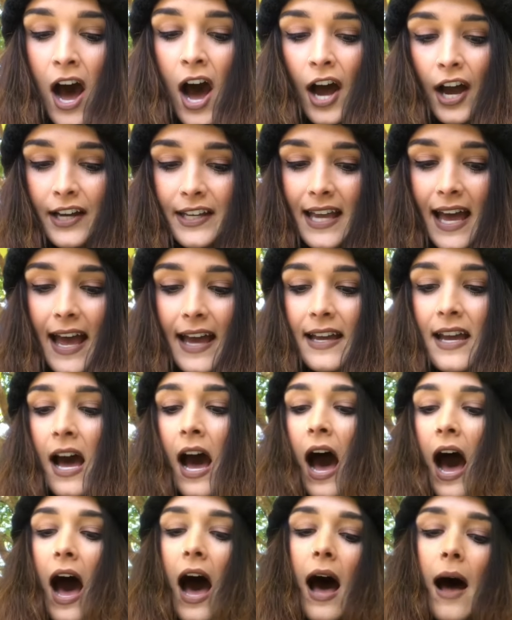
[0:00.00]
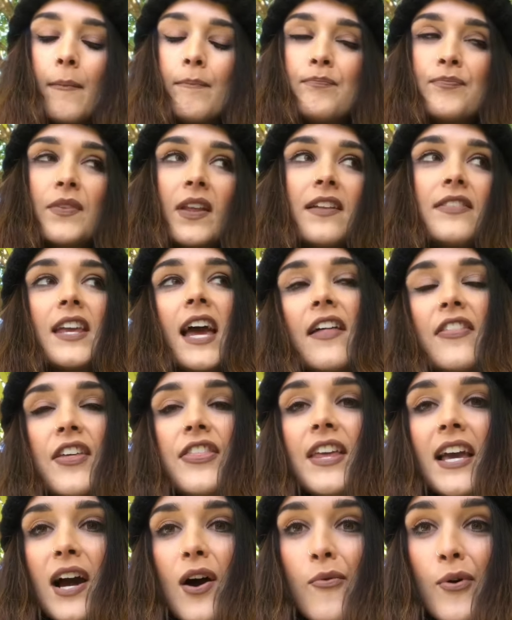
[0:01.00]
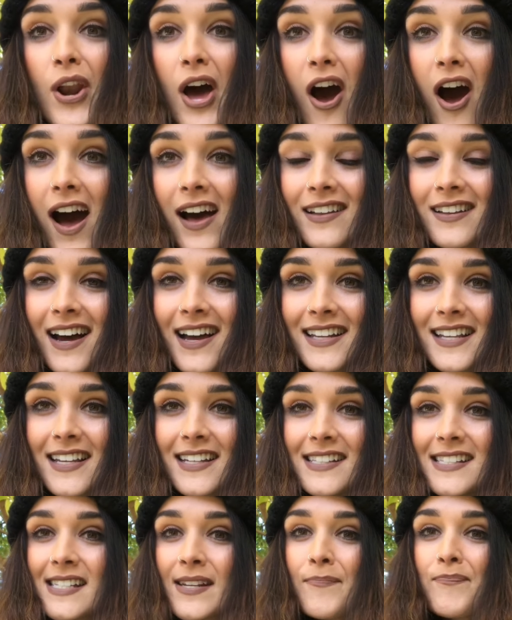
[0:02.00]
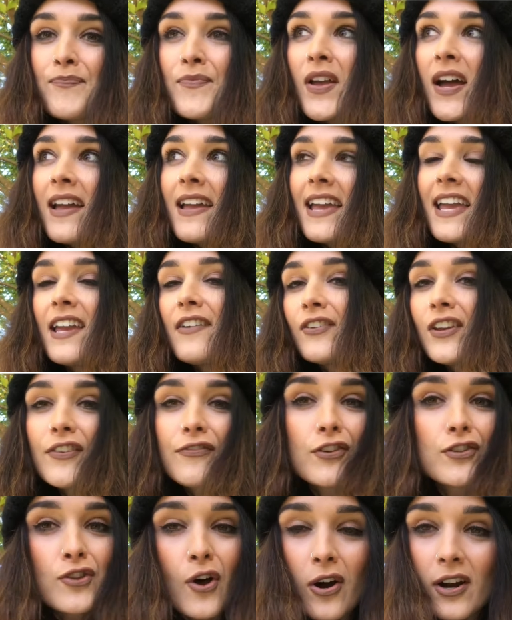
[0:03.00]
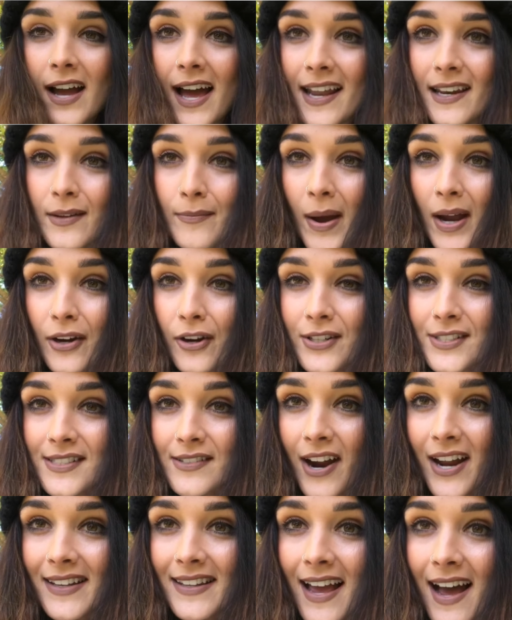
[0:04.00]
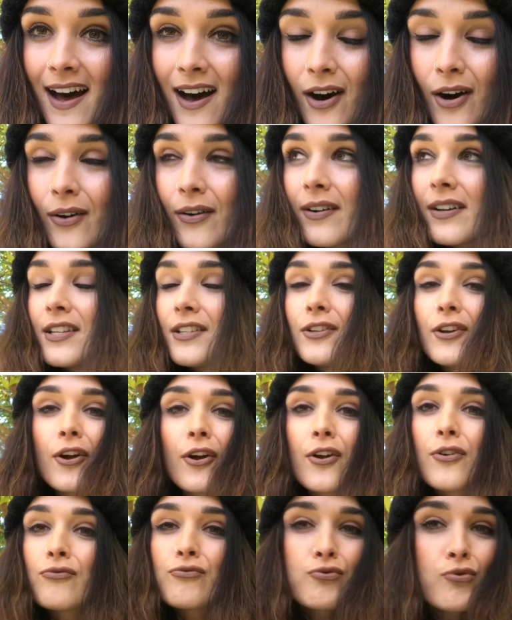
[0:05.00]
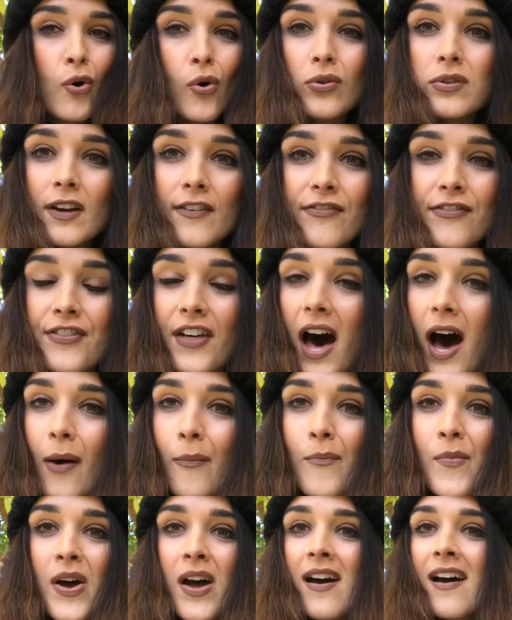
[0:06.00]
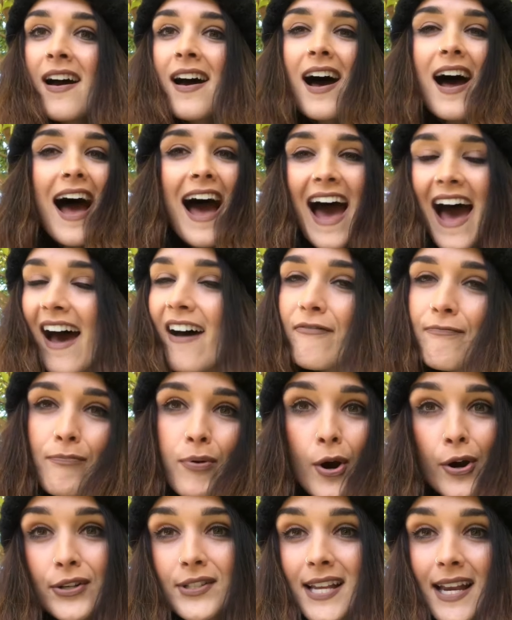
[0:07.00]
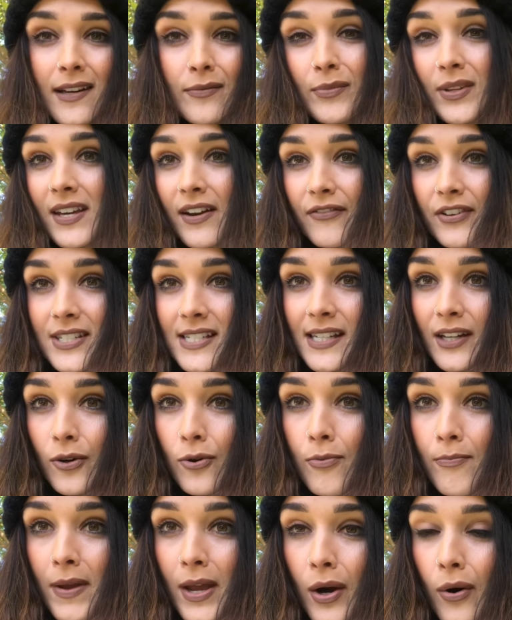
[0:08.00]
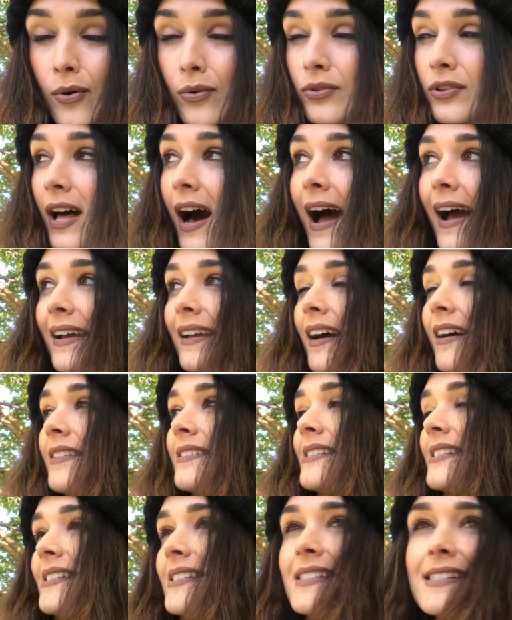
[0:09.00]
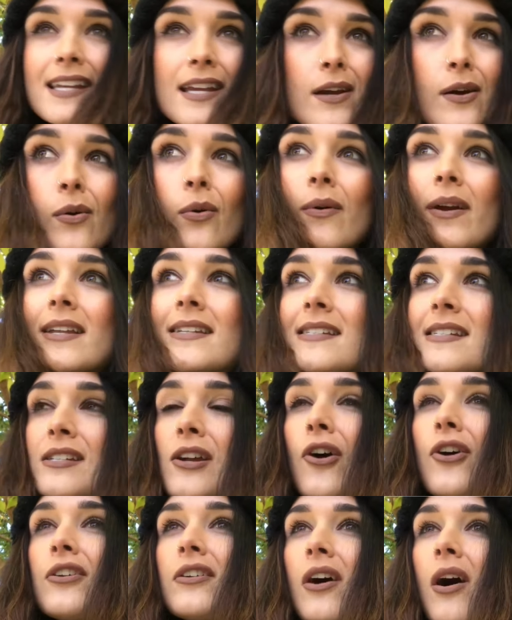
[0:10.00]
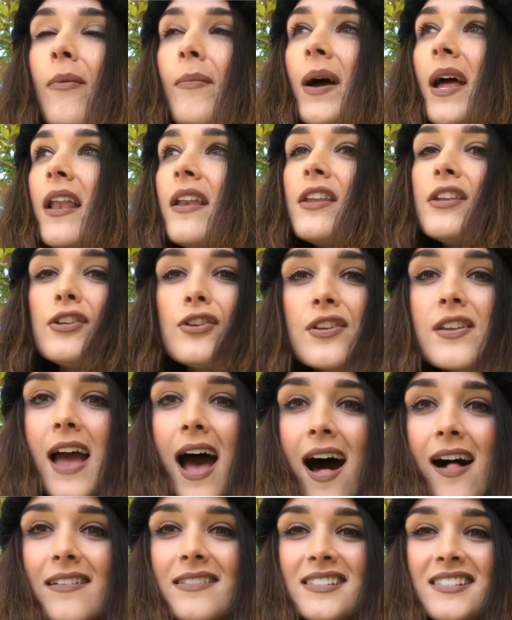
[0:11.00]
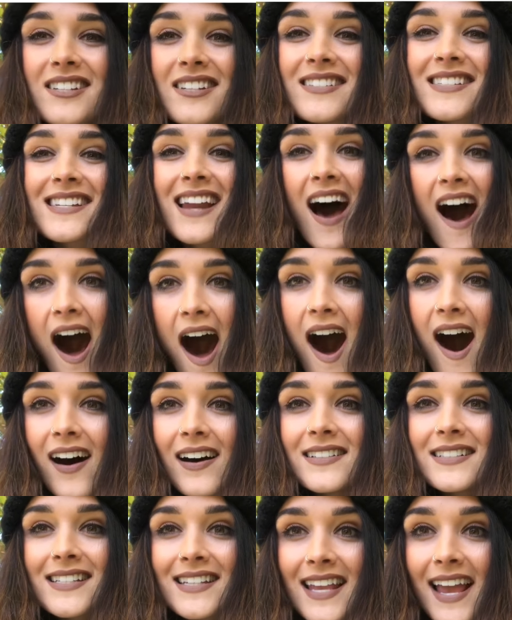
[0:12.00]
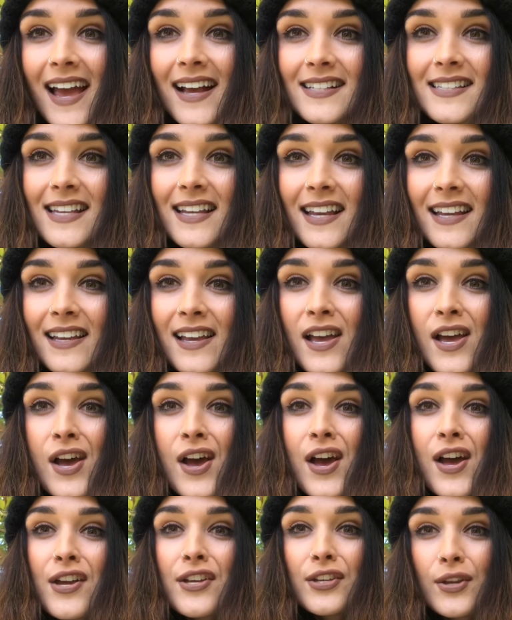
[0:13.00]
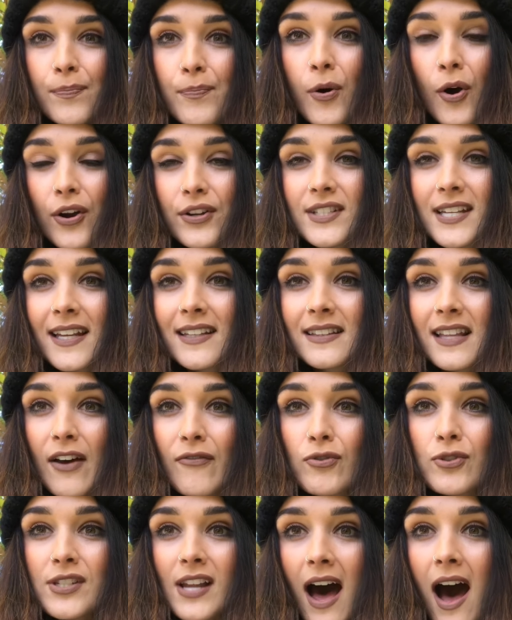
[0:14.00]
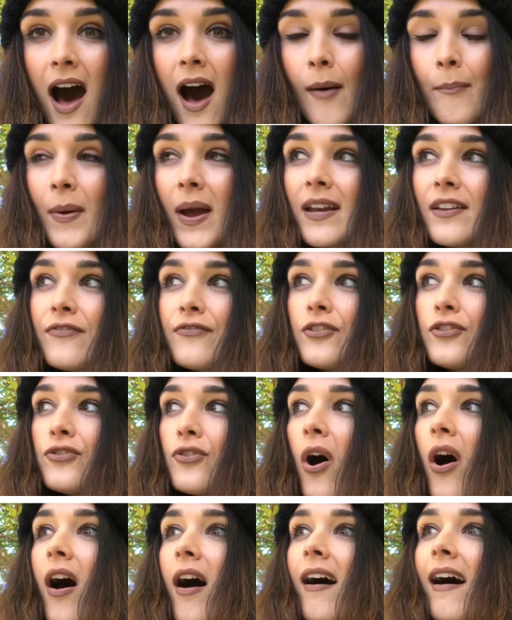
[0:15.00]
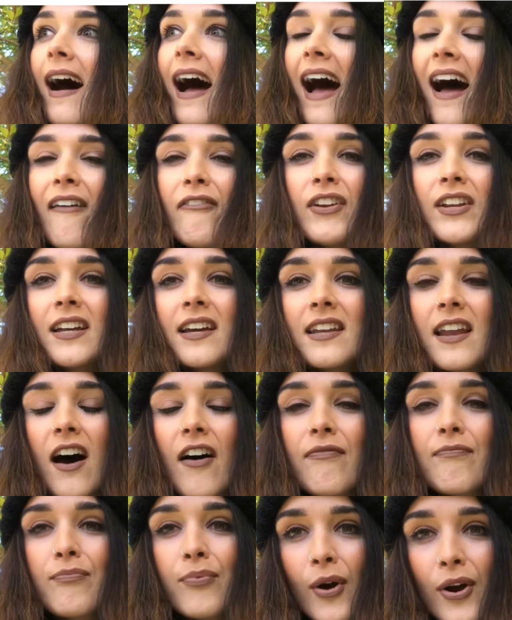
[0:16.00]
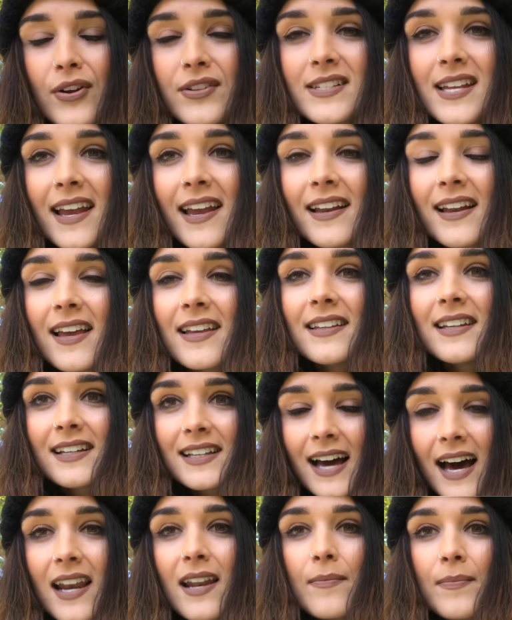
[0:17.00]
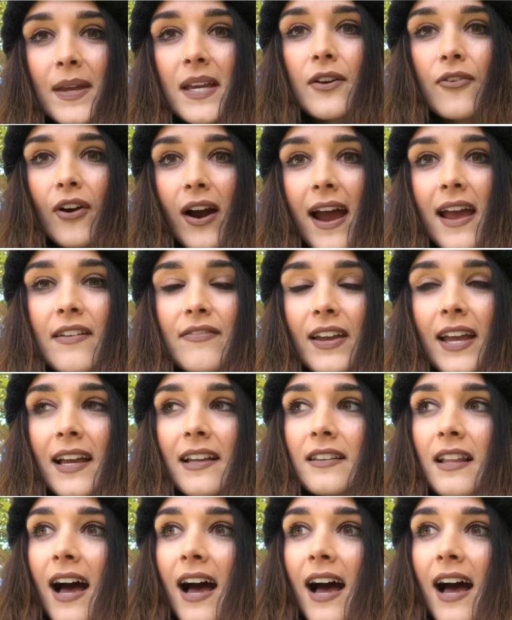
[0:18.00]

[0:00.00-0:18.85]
Okay, the other thing I wanna highlight is, even if you're not counting macros right now, you know, rule of thumb, have protein with every single meal. Like, still, it's so common. You gals just aren't getting your protein levels up. And if you're not having enough protein, you're gonna be craving.